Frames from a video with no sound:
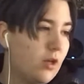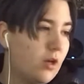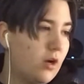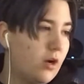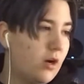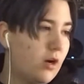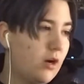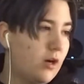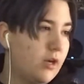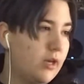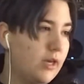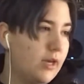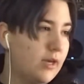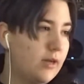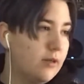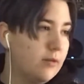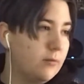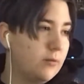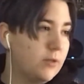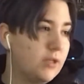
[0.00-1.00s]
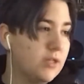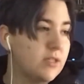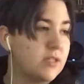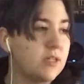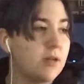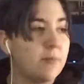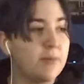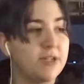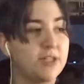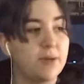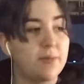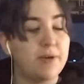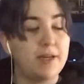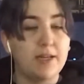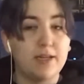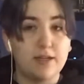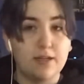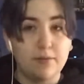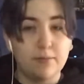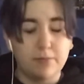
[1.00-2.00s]
I am going to start my
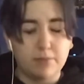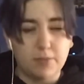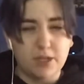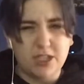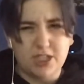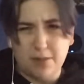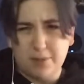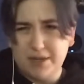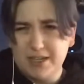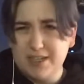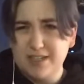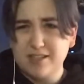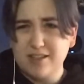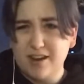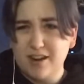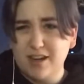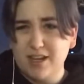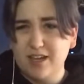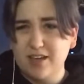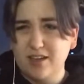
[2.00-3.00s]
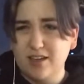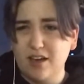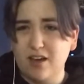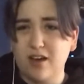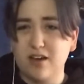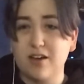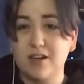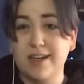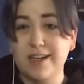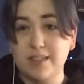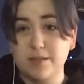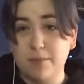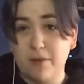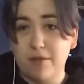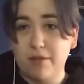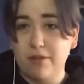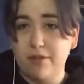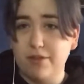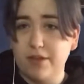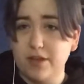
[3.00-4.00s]
Japanese learning next
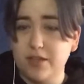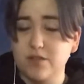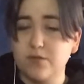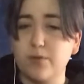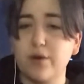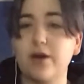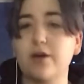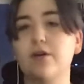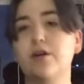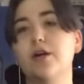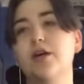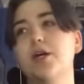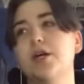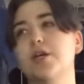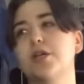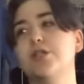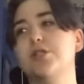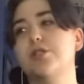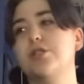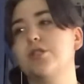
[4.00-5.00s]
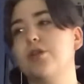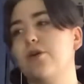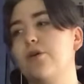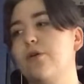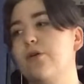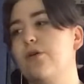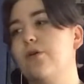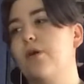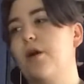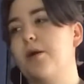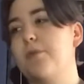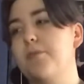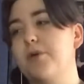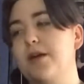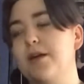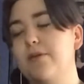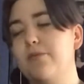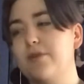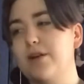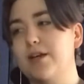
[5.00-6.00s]
month as well. So I'm
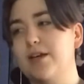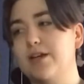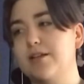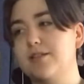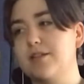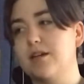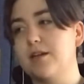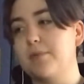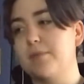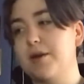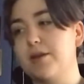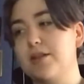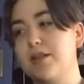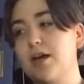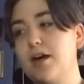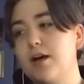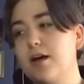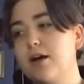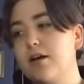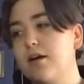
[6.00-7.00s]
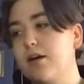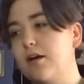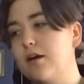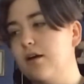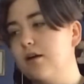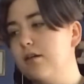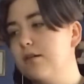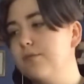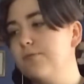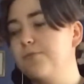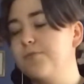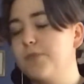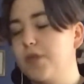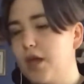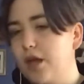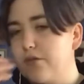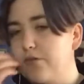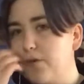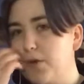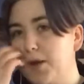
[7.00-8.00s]
really, really excited about that.
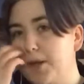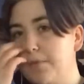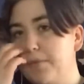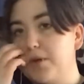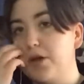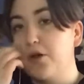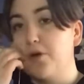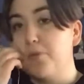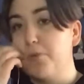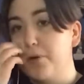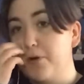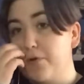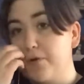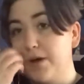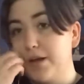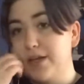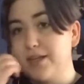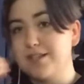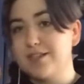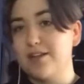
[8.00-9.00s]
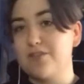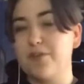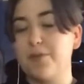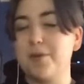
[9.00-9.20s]
I've got like my notebook ready and stuff.